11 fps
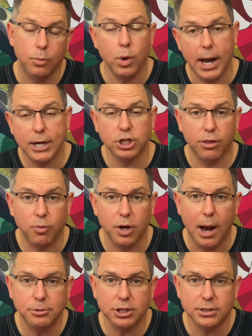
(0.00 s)
Actually 3
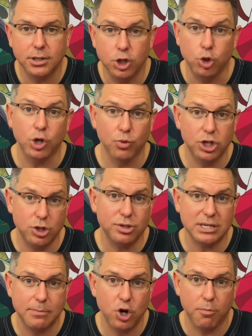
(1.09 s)
options. You can reduce
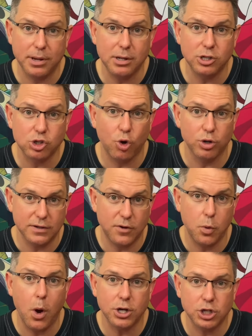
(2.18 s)
some of your ability scores if you
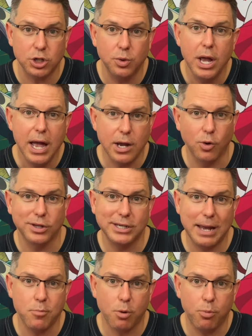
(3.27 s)
want to in order to
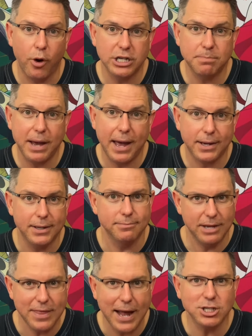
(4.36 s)
get more points back,
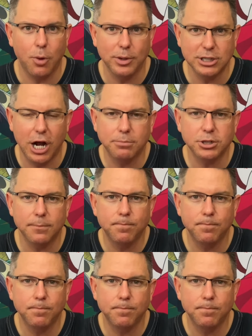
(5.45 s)
and that's always an option.